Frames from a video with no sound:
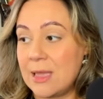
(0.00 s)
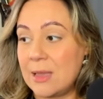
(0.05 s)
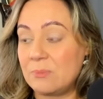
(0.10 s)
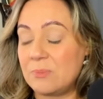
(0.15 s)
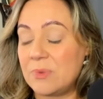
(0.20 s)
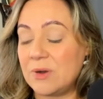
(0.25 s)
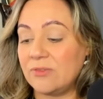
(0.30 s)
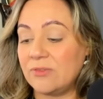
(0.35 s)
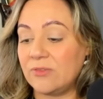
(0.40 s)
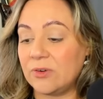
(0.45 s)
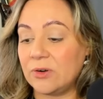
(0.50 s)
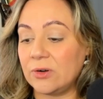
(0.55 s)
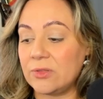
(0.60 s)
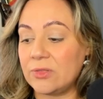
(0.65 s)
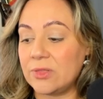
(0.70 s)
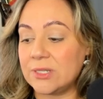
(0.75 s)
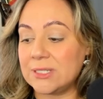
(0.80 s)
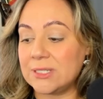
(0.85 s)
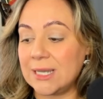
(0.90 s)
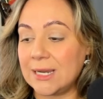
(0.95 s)
But for
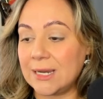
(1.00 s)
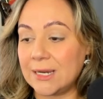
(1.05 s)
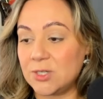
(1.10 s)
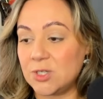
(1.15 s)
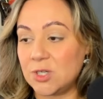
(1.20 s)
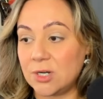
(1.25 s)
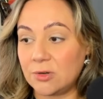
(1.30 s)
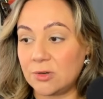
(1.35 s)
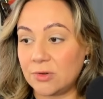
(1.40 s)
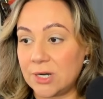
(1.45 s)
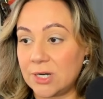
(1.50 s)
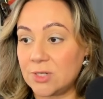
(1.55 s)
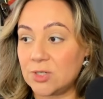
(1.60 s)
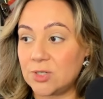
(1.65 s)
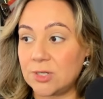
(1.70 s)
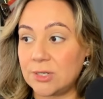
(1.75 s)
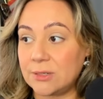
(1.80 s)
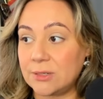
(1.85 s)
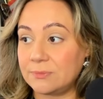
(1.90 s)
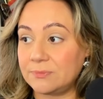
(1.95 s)
the second
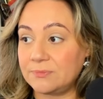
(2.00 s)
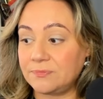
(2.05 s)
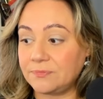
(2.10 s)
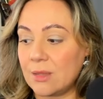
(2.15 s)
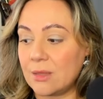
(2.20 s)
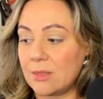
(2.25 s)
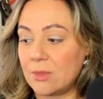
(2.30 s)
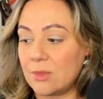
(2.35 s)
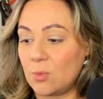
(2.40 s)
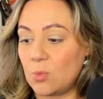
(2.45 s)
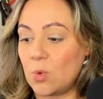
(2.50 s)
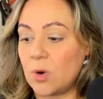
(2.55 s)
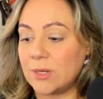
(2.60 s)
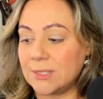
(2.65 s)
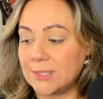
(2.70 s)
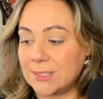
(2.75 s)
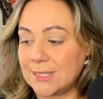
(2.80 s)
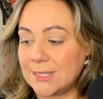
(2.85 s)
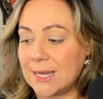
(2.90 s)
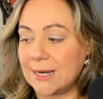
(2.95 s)
generation, the
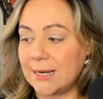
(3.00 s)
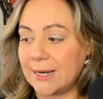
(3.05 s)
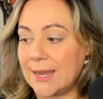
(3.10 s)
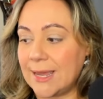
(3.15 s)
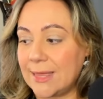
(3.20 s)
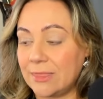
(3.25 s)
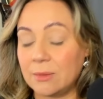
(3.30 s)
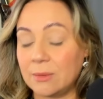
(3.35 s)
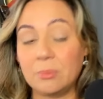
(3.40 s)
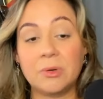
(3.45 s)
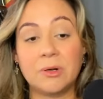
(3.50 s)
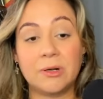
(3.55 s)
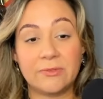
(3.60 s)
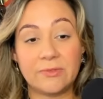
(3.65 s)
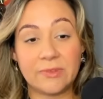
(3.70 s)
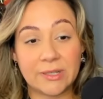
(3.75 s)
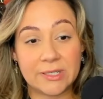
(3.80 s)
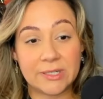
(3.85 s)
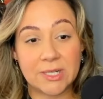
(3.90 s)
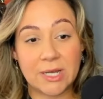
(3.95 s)
ones that get the
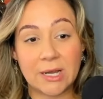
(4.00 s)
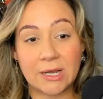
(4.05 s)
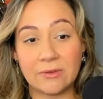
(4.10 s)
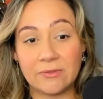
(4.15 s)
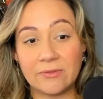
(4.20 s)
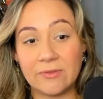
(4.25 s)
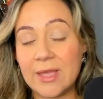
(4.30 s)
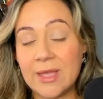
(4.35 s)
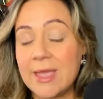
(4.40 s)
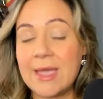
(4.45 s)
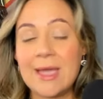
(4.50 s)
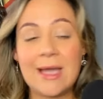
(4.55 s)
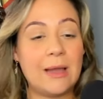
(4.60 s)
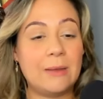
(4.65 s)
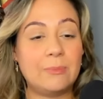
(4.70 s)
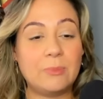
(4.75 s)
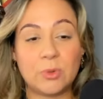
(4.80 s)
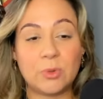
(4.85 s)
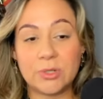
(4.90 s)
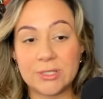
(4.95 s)
privilege of a
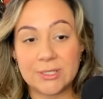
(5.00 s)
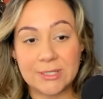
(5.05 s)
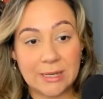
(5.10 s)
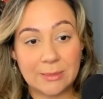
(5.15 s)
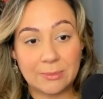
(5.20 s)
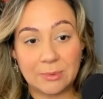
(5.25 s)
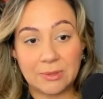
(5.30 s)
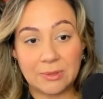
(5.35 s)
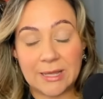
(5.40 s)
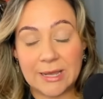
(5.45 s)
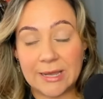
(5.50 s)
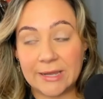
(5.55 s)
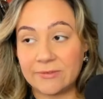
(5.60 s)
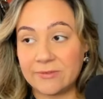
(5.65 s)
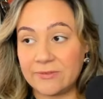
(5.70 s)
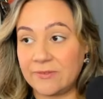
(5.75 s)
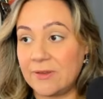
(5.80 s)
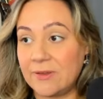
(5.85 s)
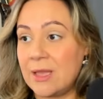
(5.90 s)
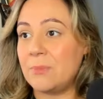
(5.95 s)
more stable
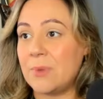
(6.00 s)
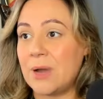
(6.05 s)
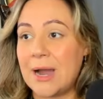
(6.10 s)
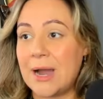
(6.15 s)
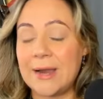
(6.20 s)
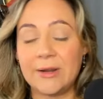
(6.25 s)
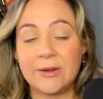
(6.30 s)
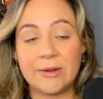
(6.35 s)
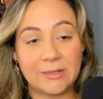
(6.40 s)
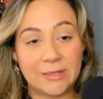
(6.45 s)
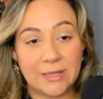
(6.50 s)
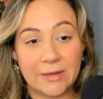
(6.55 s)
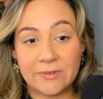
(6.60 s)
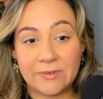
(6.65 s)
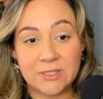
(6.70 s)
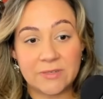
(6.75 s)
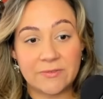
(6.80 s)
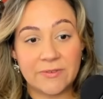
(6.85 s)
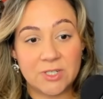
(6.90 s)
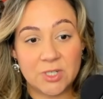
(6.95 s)
life, higher
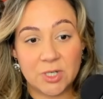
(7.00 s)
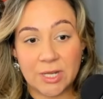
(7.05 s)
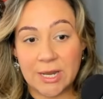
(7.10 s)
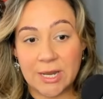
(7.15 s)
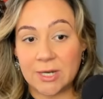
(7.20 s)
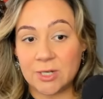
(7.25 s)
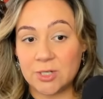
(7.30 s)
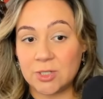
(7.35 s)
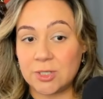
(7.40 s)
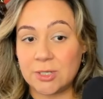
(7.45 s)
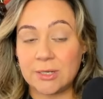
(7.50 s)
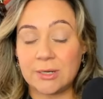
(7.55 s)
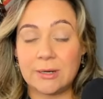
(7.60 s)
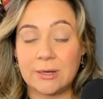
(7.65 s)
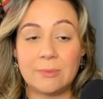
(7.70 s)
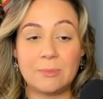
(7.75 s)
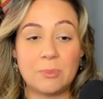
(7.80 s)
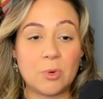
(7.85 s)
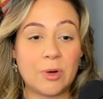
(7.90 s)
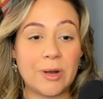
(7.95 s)
levels of
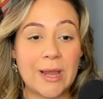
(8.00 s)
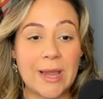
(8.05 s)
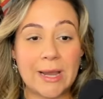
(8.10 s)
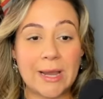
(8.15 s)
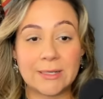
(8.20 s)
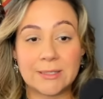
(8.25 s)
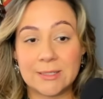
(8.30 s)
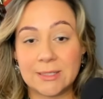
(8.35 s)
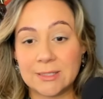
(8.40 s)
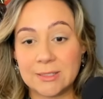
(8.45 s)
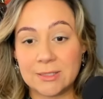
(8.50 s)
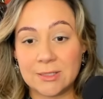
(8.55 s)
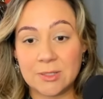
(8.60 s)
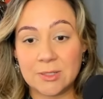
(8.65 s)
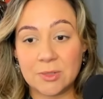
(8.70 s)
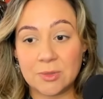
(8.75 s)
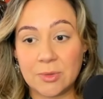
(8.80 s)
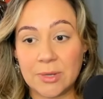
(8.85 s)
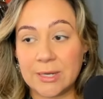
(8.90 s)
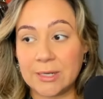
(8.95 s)
education, more access
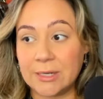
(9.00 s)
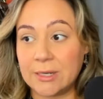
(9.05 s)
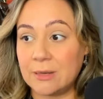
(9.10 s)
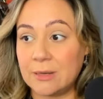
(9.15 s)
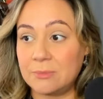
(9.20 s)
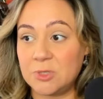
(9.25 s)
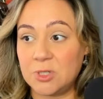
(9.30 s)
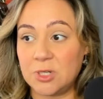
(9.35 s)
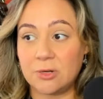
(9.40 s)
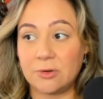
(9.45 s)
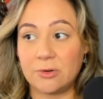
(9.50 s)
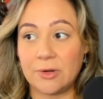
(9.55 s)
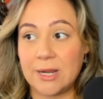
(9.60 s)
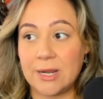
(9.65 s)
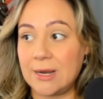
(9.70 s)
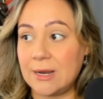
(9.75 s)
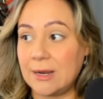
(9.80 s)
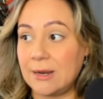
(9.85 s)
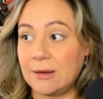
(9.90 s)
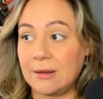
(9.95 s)
to income
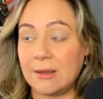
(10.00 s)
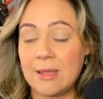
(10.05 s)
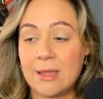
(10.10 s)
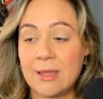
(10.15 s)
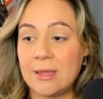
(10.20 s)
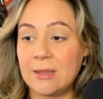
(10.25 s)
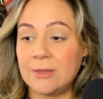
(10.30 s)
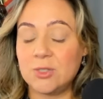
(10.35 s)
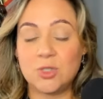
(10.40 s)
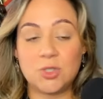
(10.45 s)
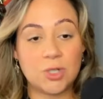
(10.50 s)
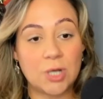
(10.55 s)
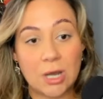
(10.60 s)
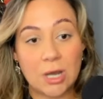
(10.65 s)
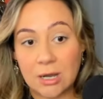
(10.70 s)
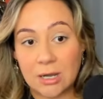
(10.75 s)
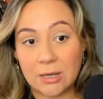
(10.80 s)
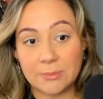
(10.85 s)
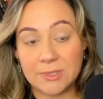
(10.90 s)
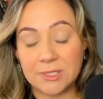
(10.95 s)
generating
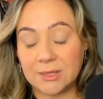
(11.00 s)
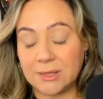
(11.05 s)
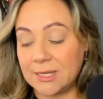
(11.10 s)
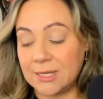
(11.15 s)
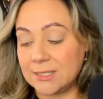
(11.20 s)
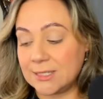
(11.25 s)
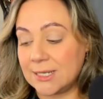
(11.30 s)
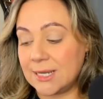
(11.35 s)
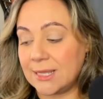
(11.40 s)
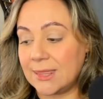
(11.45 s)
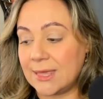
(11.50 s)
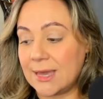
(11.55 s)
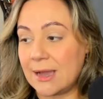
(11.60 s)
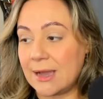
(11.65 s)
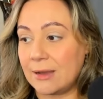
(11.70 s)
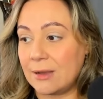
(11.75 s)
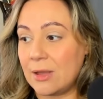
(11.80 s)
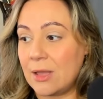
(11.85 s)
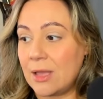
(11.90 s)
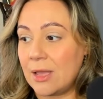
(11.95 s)
jobs and things like
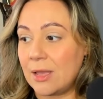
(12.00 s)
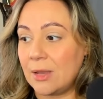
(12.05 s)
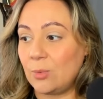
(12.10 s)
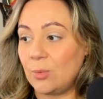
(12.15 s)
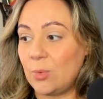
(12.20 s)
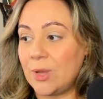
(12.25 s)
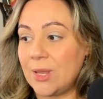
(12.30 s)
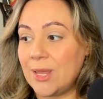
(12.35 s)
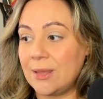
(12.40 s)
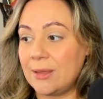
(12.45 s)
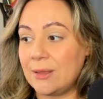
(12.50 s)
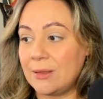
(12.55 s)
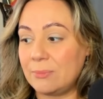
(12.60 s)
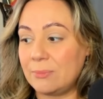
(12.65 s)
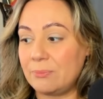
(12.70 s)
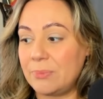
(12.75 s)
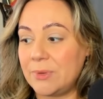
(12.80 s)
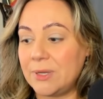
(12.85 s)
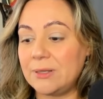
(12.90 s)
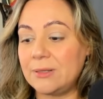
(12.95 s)
that, we
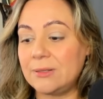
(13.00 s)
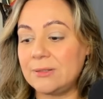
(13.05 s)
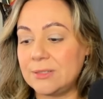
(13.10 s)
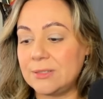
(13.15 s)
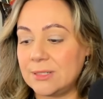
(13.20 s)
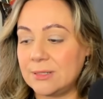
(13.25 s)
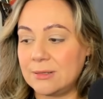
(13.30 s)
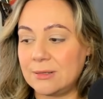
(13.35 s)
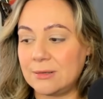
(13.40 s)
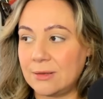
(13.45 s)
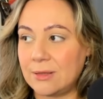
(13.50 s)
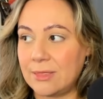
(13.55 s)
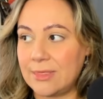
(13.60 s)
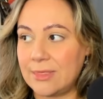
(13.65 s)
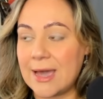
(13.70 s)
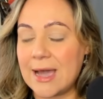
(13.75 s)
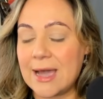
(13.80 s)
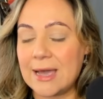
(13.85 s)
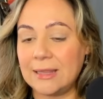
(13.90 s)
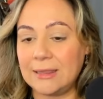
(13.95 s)
build
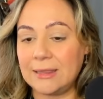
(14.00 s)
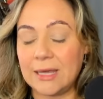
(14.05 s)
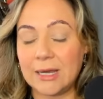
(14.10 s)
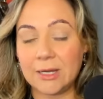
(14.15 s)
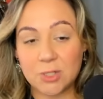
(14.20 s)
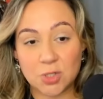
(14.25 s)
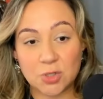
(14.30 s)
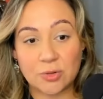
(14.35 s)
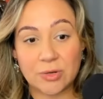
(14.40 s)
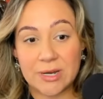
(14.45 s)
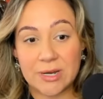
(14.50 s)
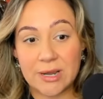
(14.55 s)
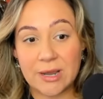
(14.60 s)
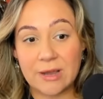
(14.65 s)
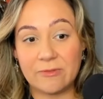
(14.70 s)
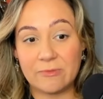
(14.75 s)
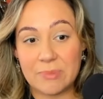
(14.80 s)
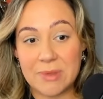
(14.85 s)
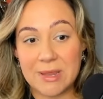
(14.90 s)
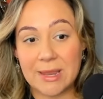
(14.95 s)
that luxury
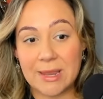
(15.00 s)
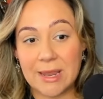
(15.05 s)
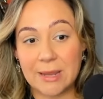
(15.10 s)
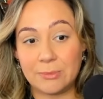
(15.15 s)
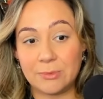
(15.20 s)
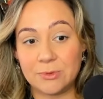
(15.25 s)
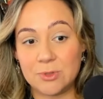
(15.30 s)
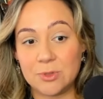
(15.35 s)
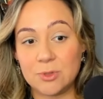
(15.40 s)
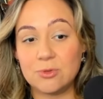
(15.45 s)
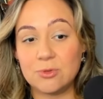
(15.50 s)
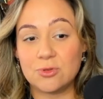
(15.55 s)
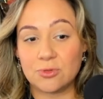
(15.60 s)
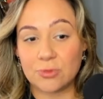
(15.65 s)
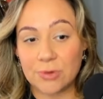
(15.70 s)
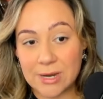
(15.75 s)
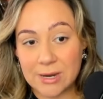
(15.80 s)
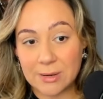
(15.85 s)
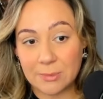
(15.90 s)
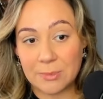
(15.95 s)
of being able to
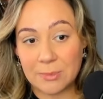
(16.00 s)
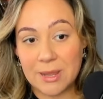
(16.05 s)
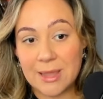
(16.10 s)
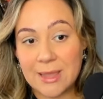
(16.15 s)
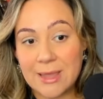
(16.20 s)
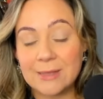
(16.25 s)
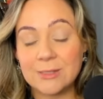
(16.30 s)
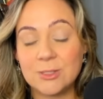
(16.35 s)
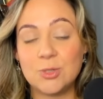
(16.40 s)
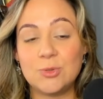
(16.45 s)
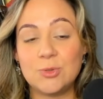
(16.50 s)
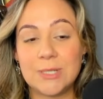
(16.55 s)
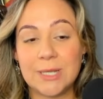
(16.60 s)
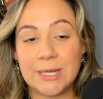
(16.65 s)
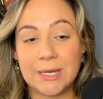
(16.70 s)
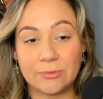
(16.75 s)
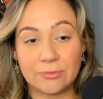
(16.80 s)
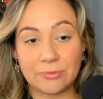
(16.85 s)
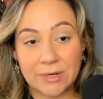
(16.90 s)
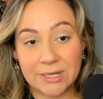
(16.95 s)
dream, to
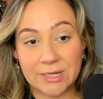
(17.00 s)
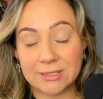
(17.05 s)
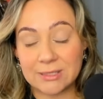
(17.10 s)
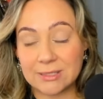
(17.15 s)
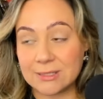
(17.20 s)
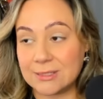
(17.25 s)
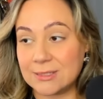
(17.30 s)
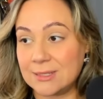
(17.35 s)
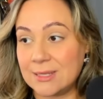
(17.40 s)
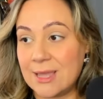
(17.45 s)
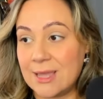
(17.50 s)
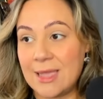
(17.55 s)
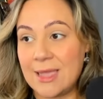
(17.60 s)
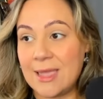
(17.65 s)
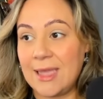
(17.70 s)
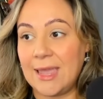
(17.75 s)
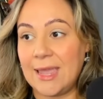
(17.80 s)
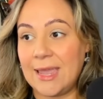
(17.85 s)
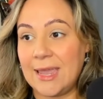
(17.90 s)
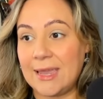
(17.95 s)
take risks.
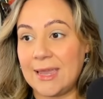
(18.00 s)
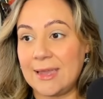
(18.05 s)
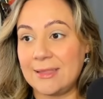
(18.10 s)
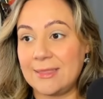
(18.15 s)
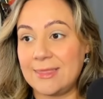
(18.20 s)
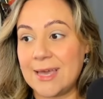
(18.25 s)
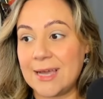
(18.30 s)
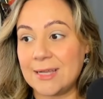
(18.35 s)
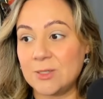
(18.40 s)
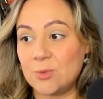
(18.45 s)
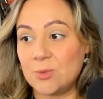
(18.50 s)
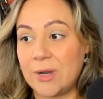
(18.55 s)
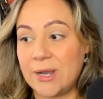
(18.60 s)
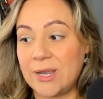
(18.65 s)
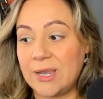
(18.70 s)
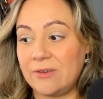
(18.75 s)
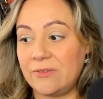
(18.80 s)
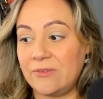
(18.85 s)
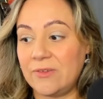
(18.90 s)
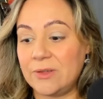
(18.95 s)
And that's why
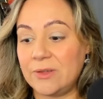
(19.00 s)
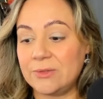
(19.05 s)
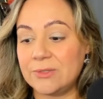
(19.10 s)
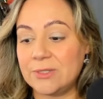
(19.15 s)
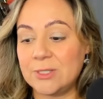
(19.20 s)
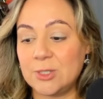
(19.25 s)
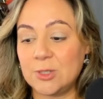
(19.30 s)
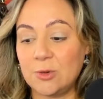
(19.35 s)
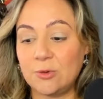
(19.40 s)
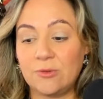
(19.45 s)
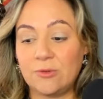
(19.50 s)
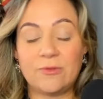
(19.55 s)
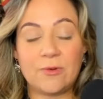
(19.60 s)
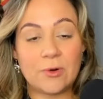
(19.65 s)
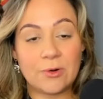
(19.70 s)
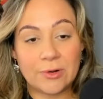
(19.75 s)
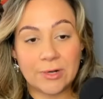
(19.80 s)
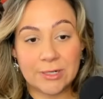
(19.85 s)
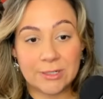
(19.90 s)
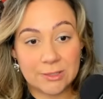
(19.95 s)
it feels so
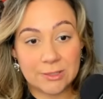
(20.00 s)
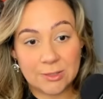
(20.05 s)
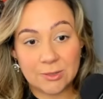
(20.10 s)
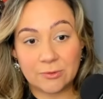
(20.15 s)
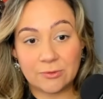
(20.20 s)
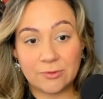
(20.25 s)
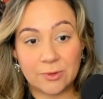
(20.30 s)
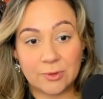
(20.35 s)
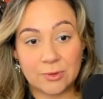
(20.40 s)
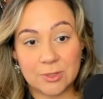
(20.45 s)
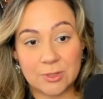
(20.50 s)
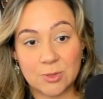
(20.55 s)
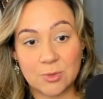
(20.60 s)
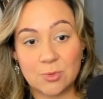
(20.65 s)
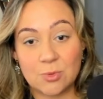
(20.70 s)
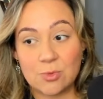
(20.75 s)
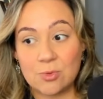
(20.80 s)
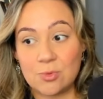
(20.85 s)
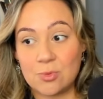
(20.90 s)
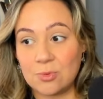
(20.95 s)
foreign to folks
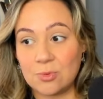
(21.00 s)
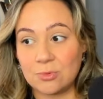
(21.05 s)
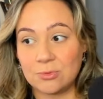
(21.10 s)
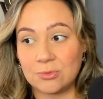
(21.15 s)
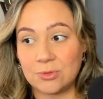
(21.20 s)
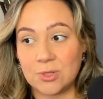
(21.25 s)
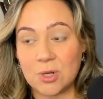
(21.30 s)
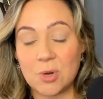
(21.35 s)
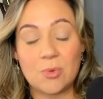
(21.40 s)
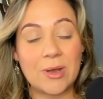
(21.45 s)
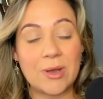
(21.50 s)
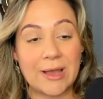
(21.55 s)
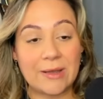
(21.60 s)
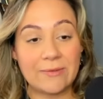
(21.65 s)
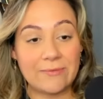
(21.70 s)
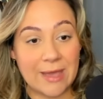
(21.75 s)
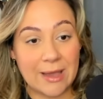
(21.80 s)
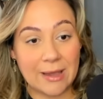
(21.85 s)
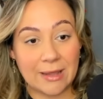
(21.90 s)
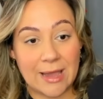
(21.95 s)
who don't have
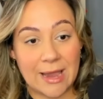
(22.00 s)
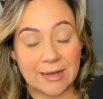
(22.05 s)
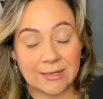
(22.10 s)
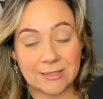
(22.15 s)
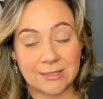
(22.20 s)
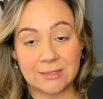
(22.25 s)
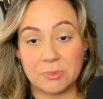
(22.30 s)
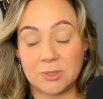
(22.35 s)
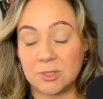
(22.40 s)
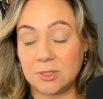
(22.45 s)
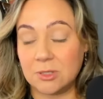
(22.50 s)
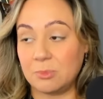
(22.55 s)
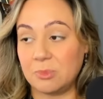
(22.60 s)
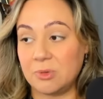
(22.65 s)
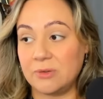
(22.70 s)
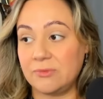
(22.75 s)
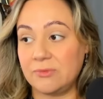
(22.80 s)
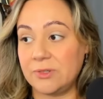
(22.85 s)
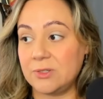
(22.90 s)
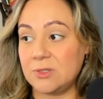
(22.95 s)
that access to the
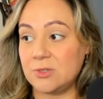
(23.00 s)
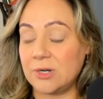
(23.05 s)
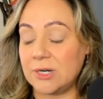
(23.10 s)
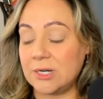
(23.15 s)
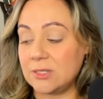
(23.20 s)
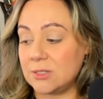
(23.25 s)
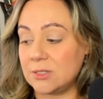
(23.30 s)
privilege, right?